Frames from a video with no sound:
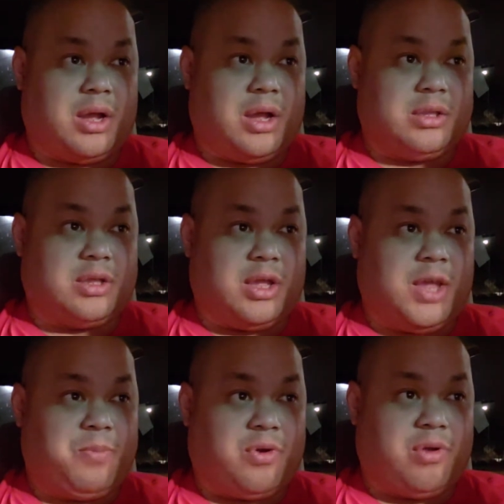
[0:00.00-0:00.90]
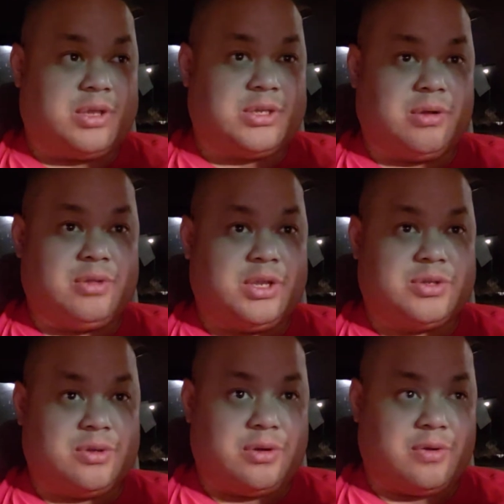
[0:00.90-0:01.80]
The hypocrites don't
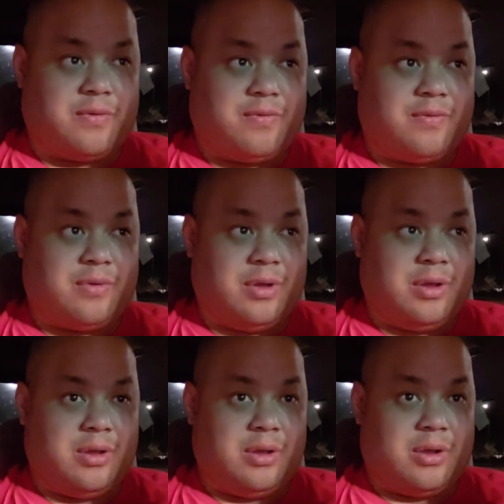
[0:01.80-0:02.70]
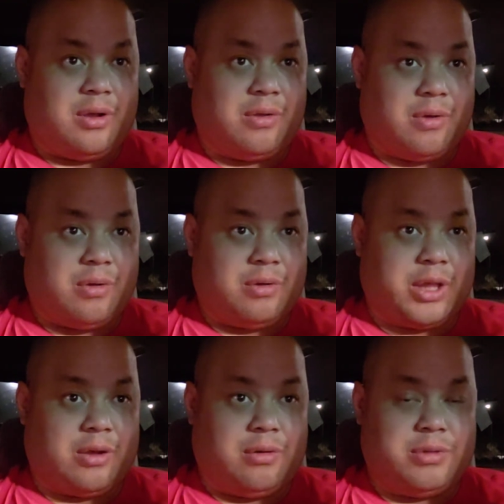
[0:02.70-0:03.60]
deserve a girl
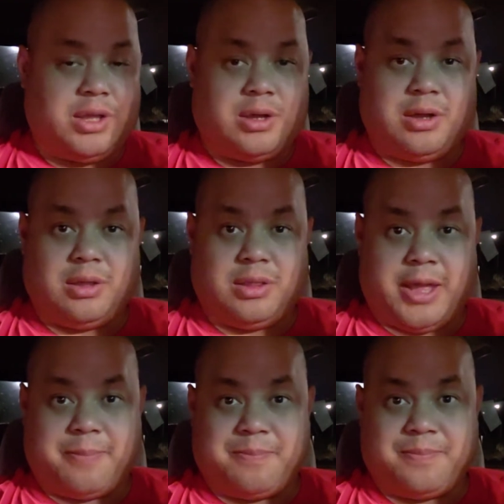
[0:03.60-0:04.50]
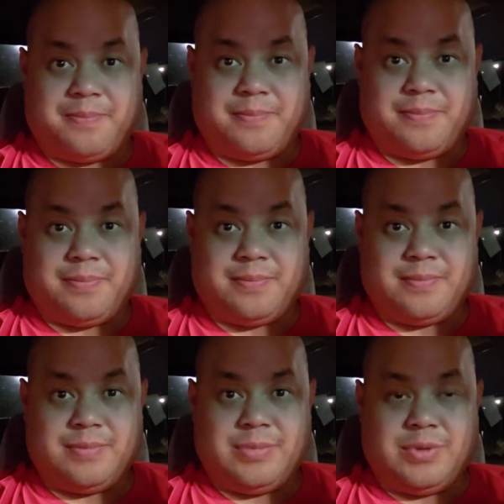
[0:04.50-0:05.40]
that only hugged them.
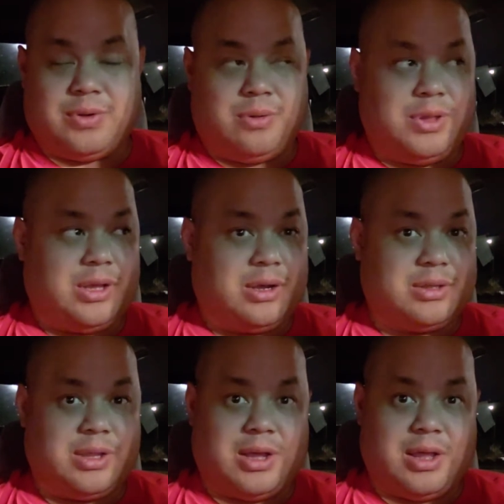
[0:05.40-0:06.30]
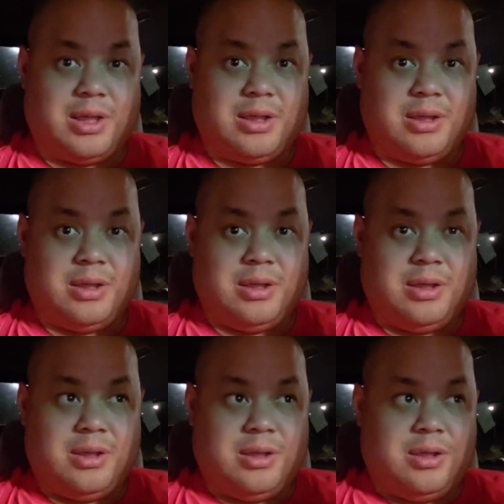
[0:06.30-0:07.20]
Only hug the guy.
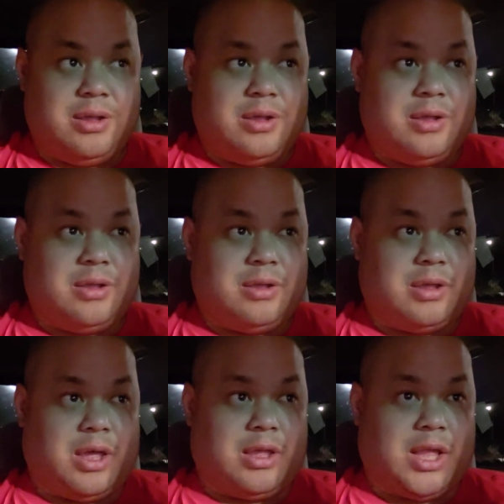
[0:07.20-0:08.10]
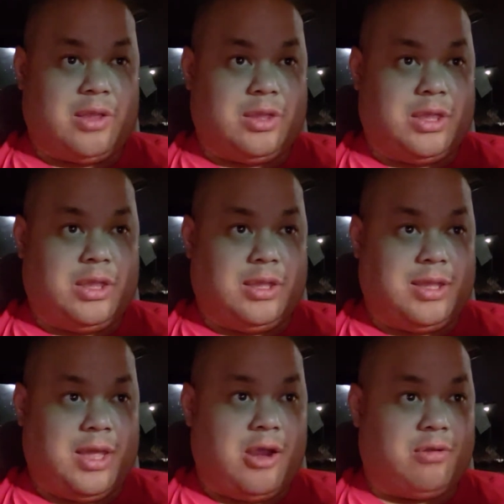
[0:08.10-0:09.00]
And
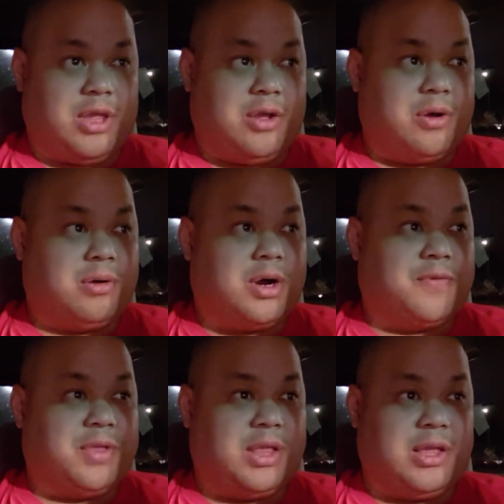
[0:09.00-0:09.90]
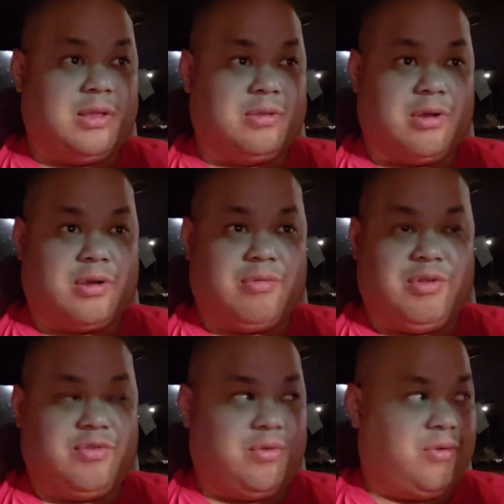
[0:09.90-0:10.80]
here they go off and they're
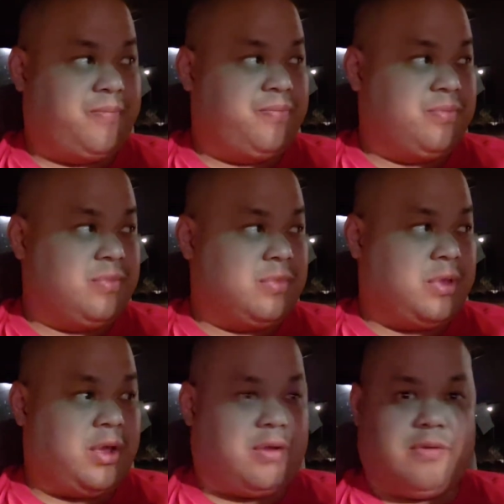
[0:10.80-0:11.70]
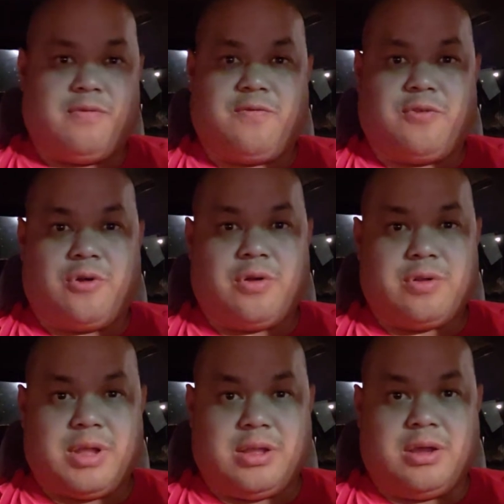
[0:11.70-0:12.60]
going to like flirt
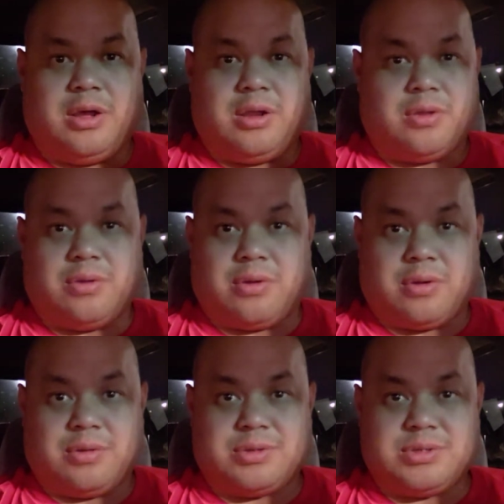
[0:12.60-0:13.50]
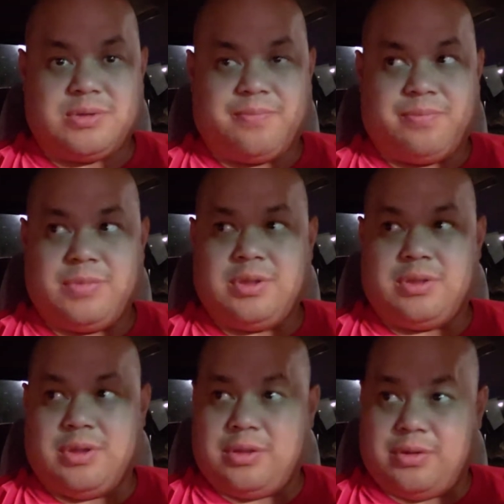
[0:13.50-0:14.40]
and hug other girls.
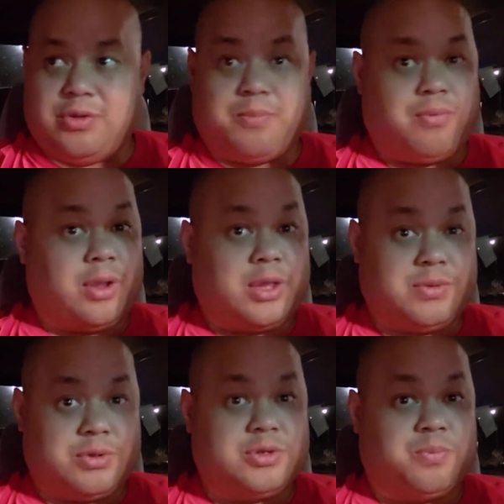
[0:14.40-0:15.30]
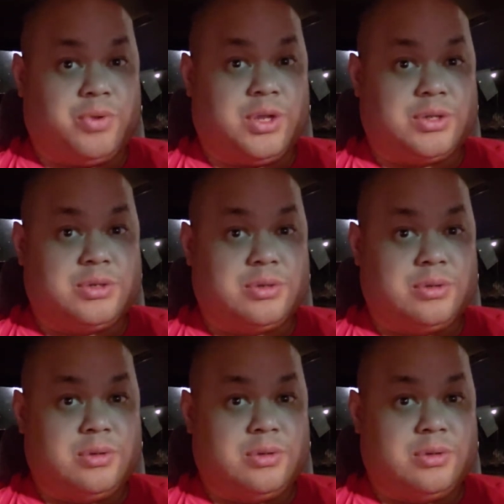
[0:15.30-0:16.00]
No, you practice what you preach.